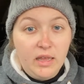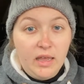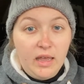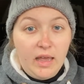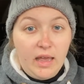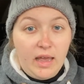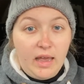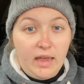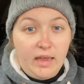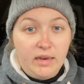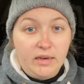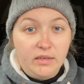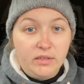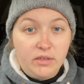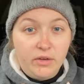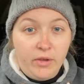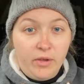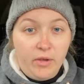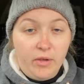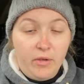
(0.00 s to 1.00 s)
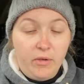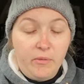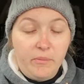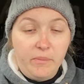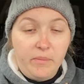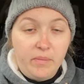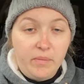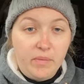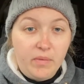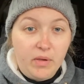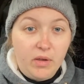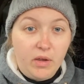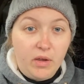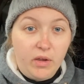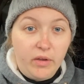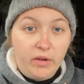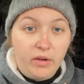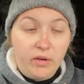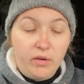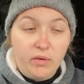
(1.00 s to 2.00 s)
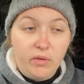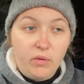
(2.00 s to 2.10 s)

and I